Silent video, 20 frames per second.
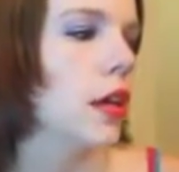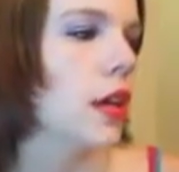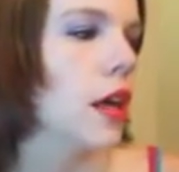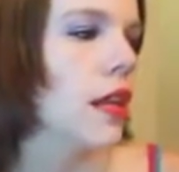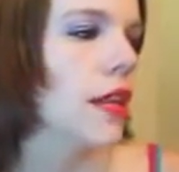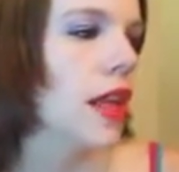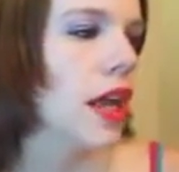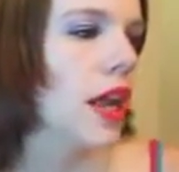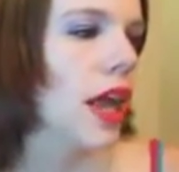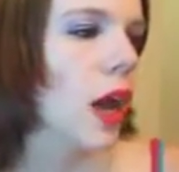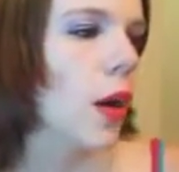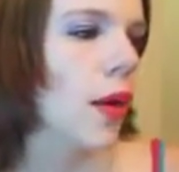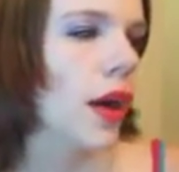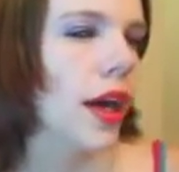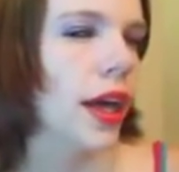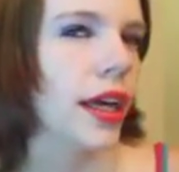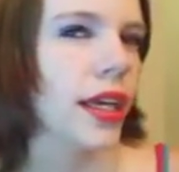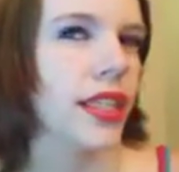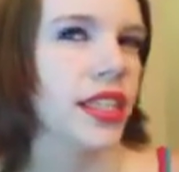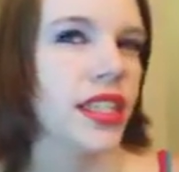And then how
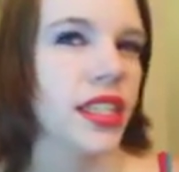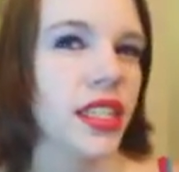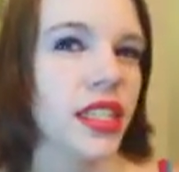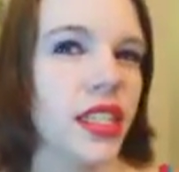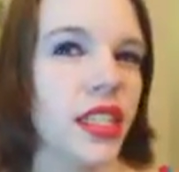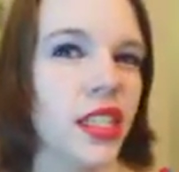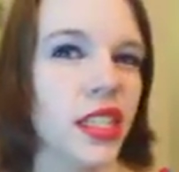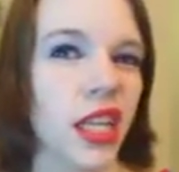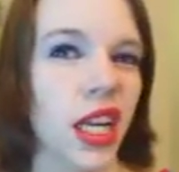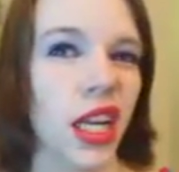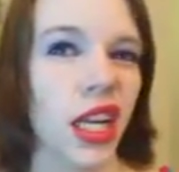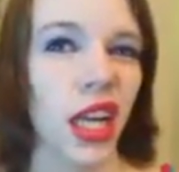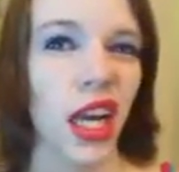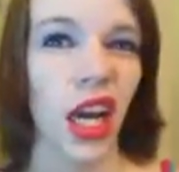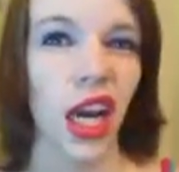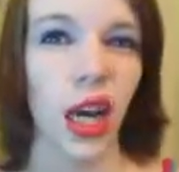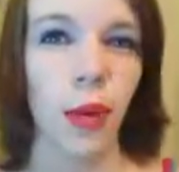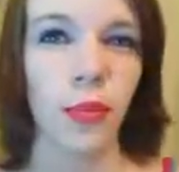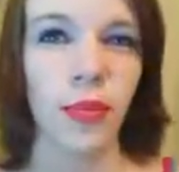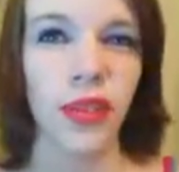I set it
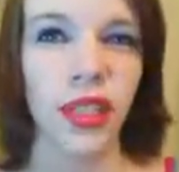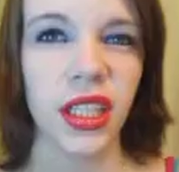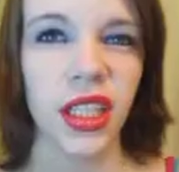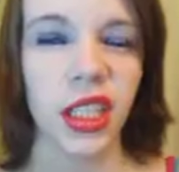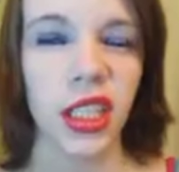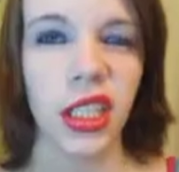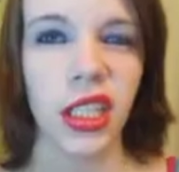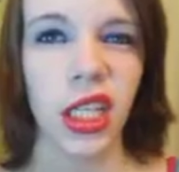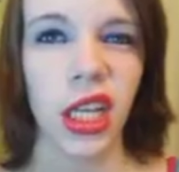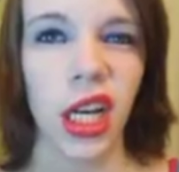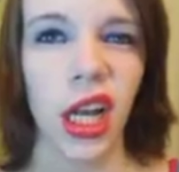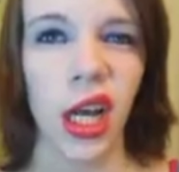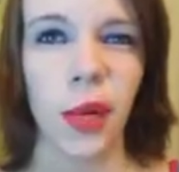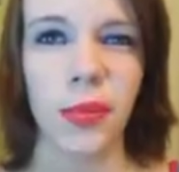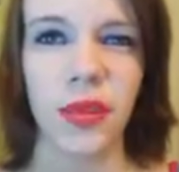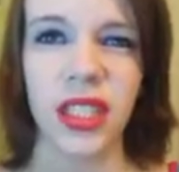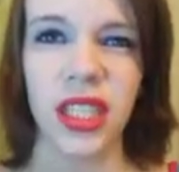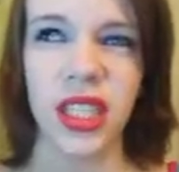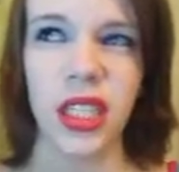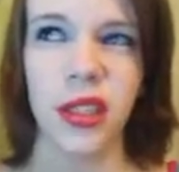up is I set it
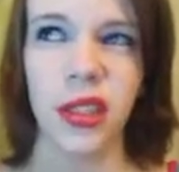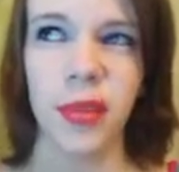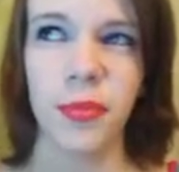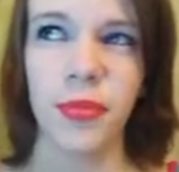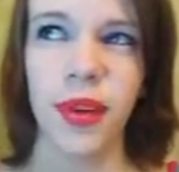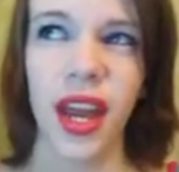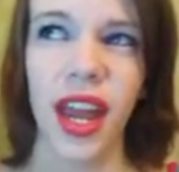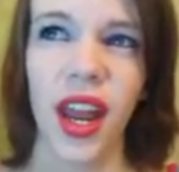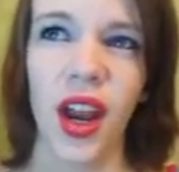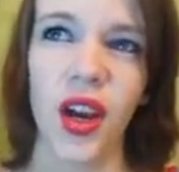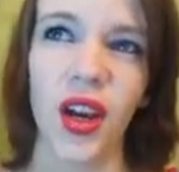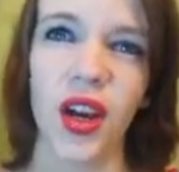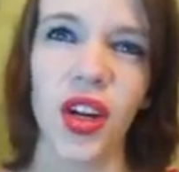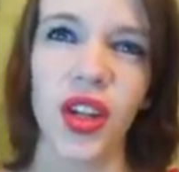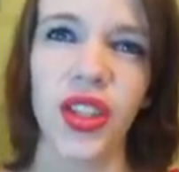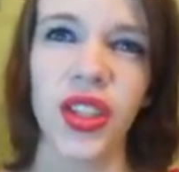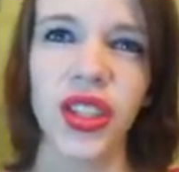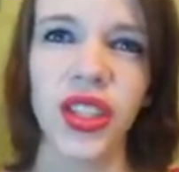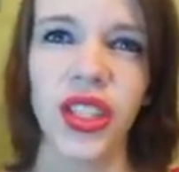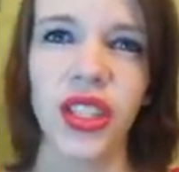up into
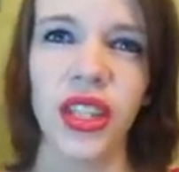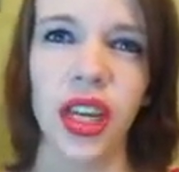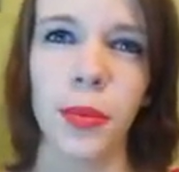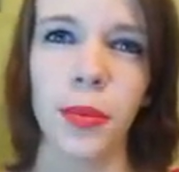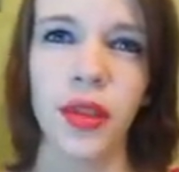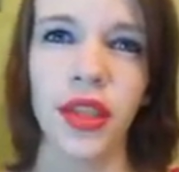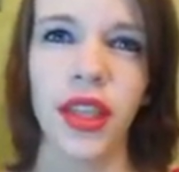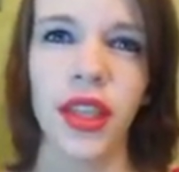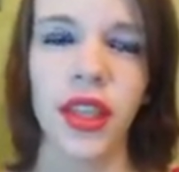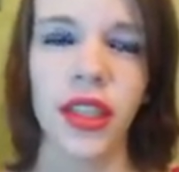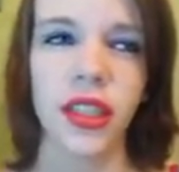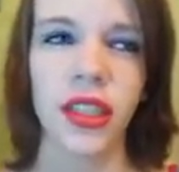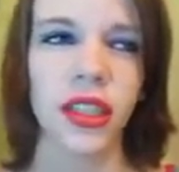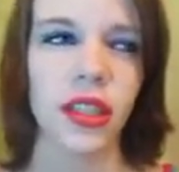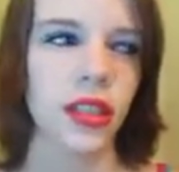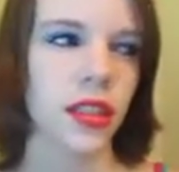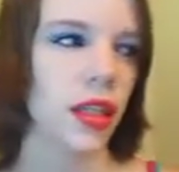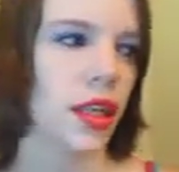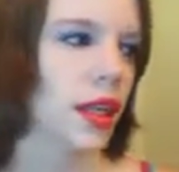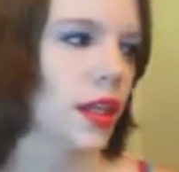pairs type of
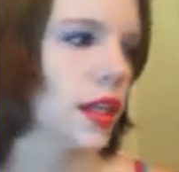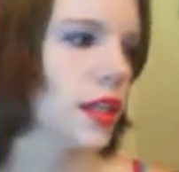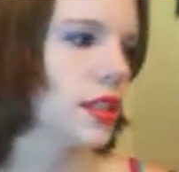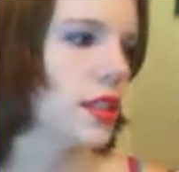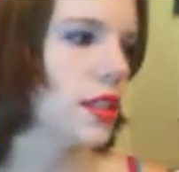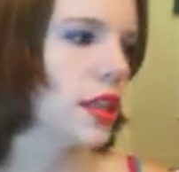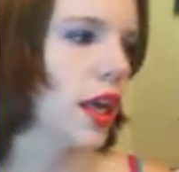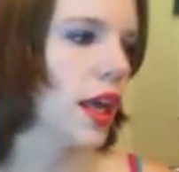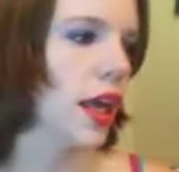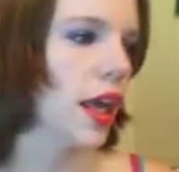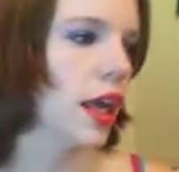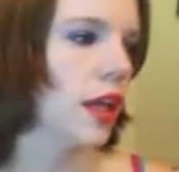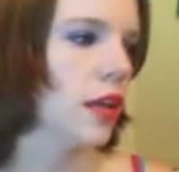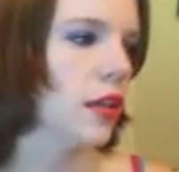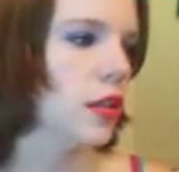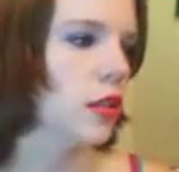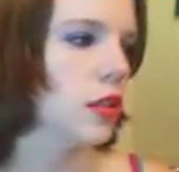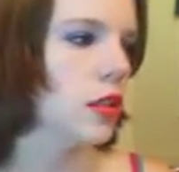things. Like, let's say